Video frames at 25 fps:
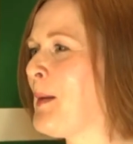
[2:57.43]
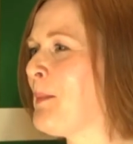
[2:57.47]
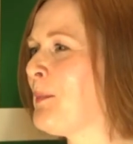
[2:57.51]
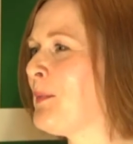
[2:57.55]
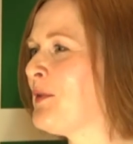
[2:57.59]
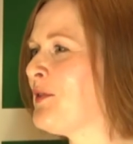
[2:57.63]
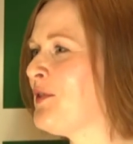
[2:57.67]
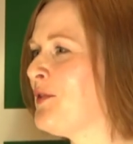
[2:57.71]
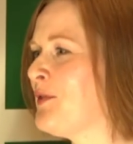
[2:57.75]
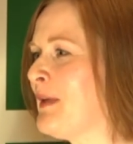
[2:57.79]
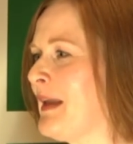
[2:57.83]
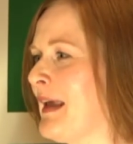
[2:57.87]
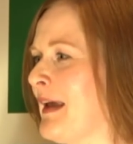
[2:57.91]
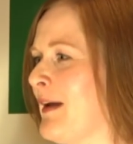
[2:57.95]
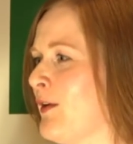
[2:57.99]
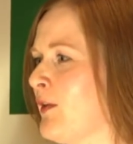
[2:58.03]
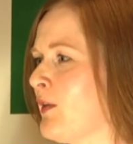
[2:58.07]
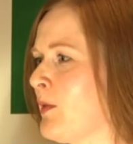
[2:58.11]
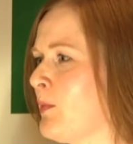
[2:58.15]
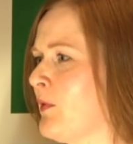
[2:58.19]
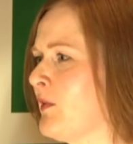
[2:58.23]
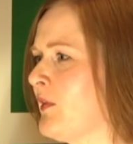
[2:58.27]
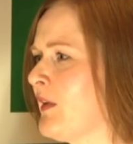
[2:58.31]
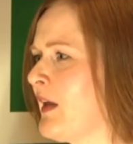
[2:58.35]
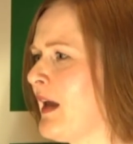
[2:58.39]
but you'll hear
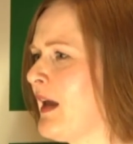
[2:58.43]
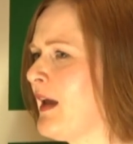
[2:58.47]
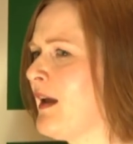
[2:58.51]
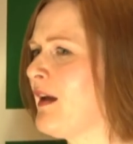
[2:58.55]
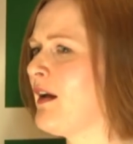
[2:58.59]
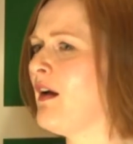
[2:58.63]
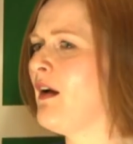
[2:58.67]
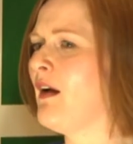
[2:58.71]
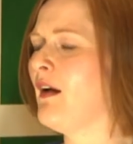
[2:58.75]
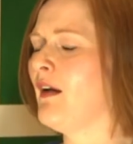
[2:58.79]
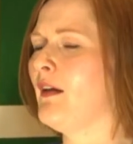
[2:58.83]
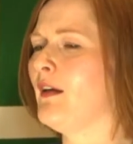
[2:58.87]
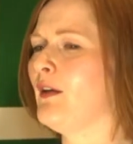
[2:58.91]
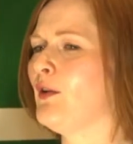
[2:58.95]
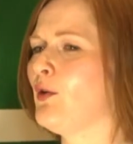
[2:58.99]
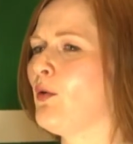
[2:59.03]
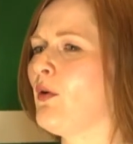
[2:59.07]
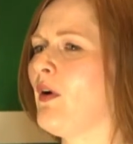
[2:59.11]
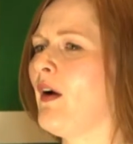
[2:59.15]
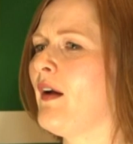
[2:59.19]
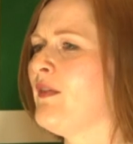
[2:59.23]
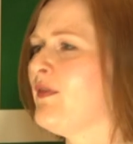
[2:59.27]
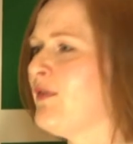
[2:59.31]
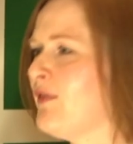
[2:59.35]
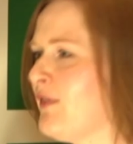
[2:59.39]
them saying, you know,
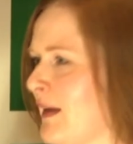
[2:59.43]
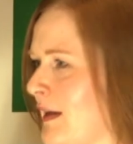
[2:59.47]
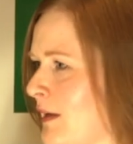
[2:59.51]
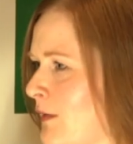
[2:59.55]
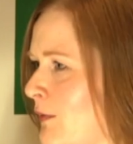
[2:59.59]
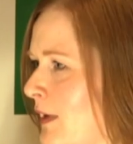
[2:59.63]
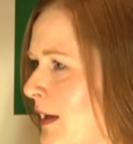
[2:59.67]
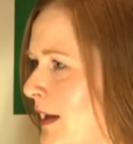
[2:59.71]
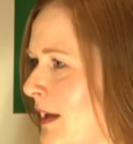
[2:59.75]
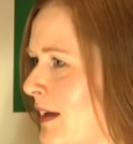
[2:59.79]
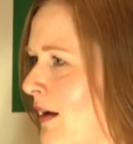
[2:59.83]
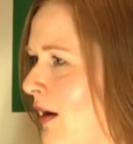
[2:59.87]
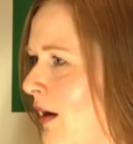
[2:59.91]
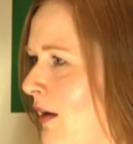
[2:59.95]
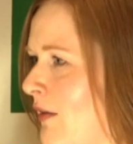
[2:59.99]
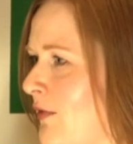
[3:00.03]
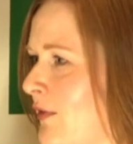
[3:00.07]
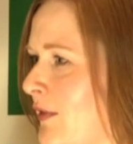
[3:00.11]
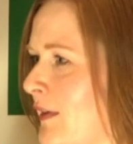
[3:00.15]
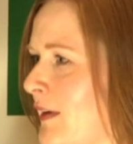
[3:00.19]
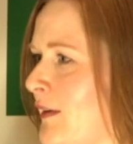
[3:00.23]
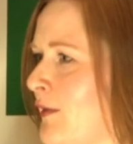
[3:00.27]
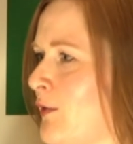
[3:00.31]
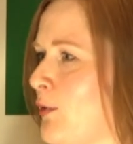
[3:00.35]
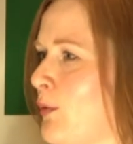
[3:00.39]
I feel really
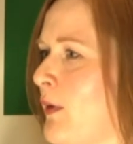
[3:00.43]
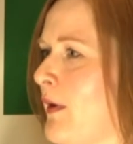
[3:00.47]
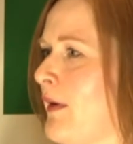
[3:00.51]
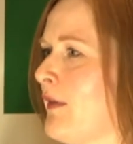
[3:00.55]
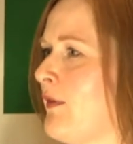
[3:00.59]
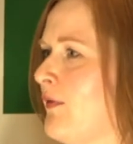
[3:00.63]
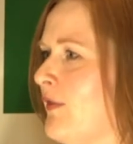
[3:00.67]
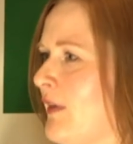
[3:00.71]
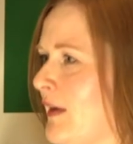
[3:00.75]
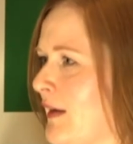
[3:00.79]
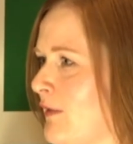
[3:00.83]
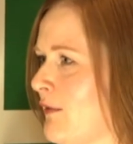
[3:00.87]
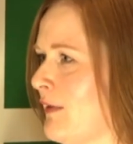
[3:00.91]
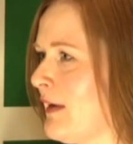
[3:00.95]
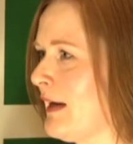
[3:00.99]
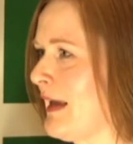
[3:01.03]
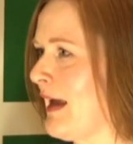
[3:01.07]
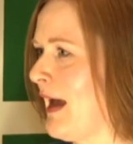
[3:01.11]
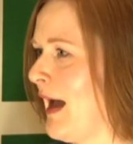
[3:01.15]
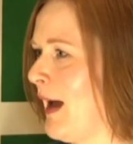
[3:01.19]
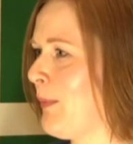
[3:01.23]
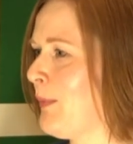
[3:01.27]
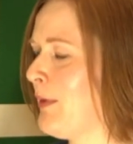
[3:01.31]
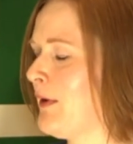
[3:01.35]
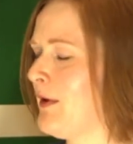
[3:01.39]
confident, or I feel really
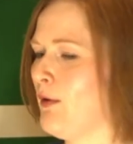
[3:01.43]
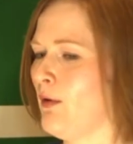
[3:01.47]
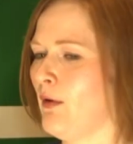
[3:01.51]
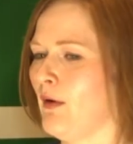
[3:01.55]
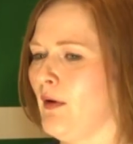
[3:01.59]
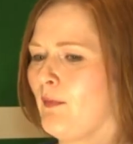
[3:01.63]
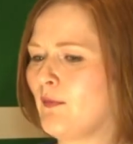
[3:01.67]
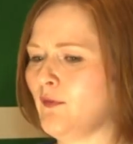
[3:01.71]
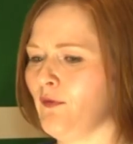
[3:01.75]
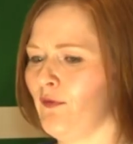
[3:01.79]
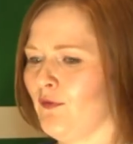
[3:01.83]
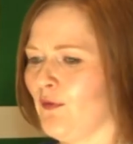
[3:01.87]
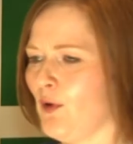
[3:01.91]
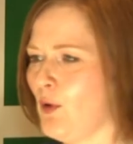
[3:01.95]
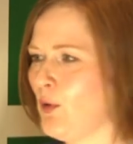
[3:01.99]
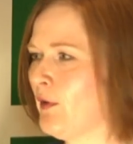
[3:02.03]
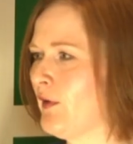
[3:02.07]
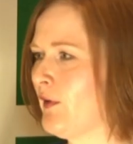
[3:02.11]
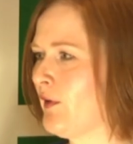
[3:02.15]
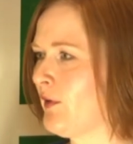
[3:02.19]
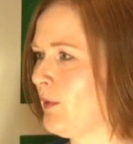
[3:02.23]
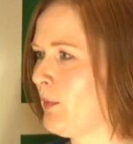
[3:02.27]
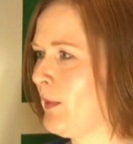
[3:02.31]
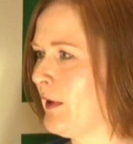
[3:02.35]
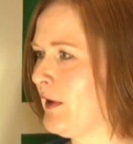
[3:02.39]
happy, or I'm
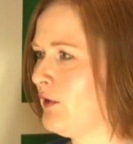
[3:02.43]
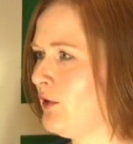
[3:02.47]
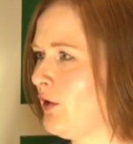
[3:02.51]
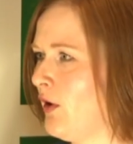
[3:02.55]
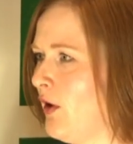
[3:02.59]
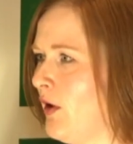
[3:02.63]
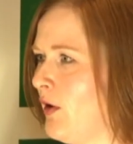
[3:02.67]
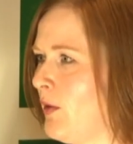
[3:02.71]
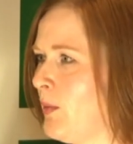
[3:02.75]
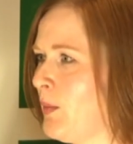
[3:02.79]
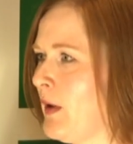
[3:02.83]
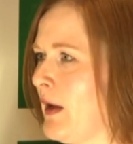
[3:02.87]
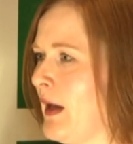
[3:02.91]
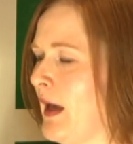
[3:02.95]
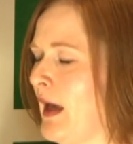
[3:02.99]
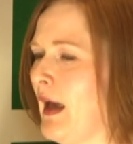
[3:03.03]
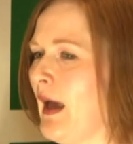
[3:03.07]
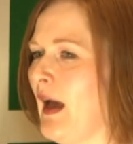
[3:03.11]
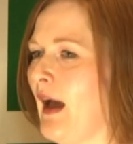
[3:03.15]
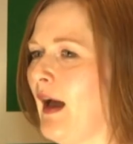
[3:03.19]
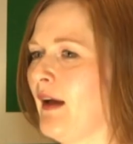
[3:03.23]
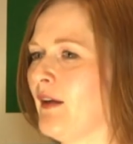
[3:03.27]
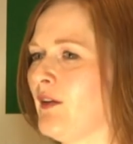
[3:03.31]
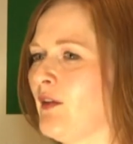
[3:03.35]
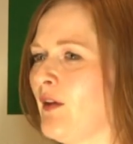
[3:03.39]
focused on my job,
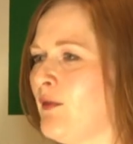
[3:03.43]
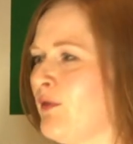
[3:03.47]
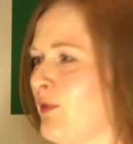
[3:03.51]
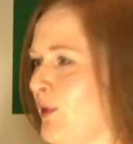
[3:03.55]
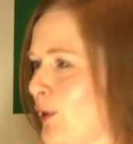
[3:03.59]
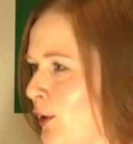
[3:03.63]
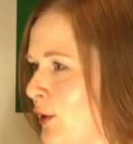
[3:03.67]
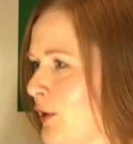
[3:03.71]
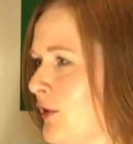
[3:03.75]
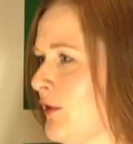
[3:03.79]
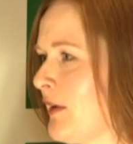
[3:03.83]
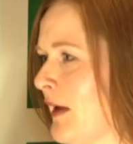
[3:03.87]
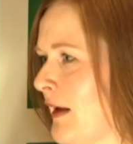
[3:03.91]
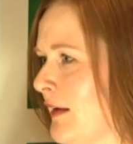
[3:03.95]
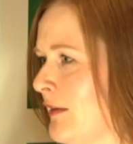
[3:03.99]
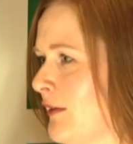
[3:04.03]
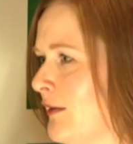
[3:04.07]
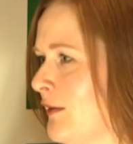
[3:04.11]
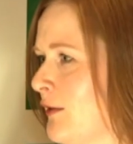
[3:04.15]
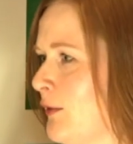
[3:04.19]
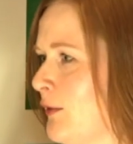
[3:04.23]
and I've learned how to do